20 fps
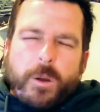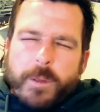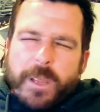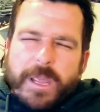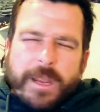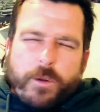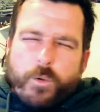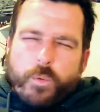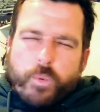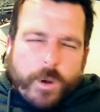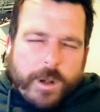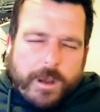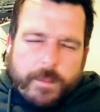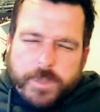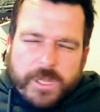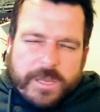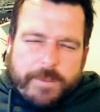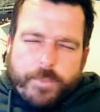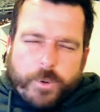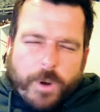
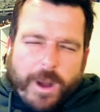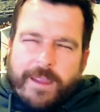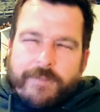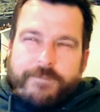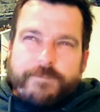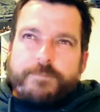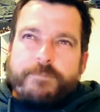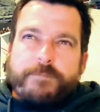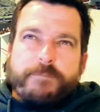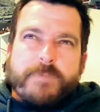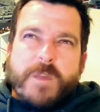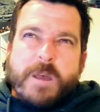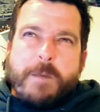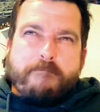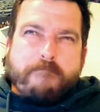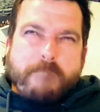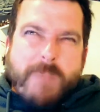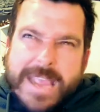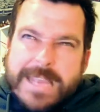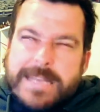incredibly brave,
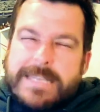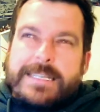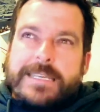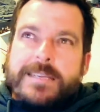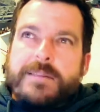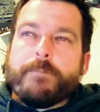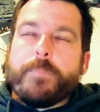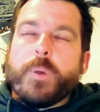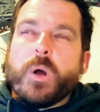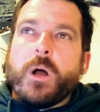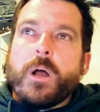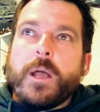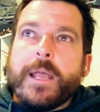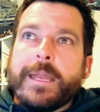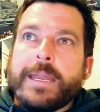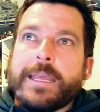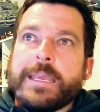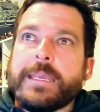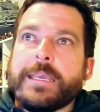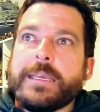amazing
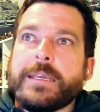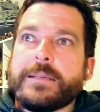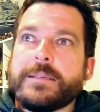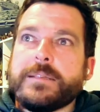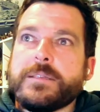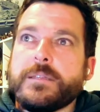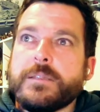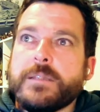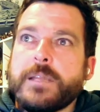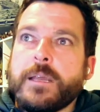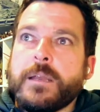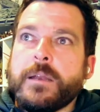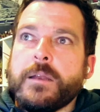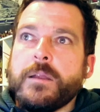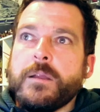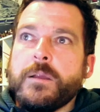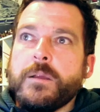pioneers that